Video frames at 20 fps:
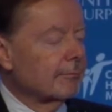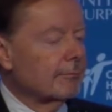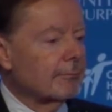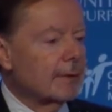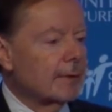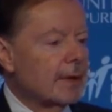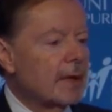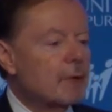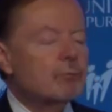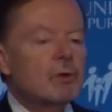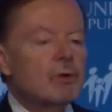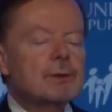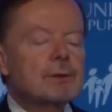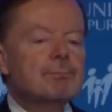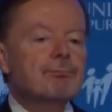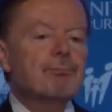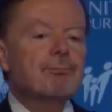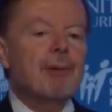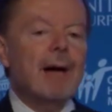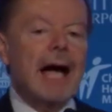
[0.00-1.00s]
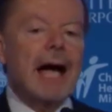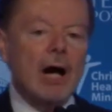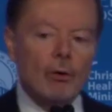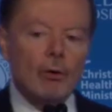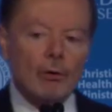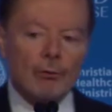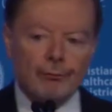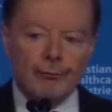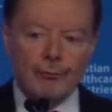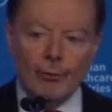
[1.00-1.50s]
It was
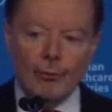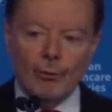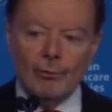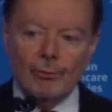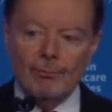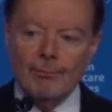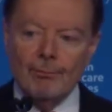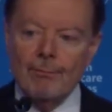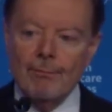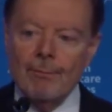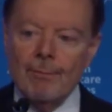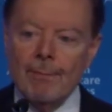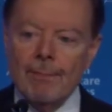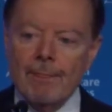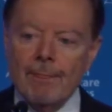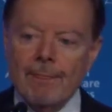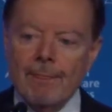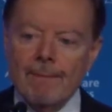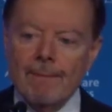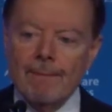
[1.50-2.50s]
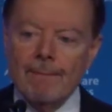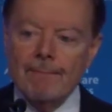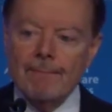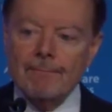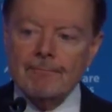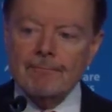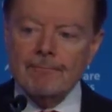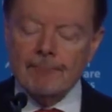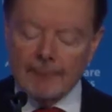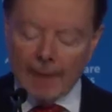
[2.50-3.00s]
powerful.
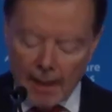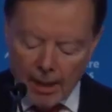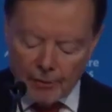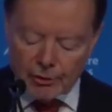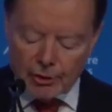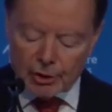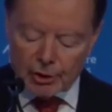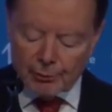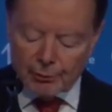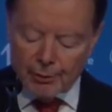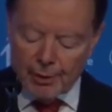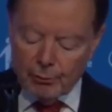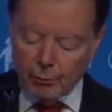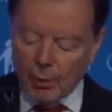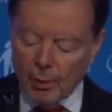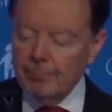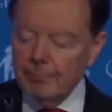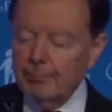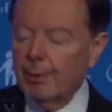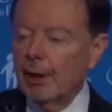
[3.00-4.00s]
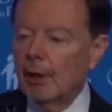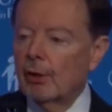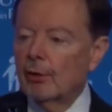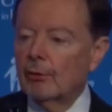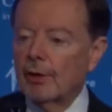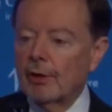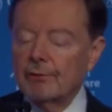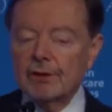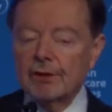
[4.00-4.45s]
I'll just read one paragraph.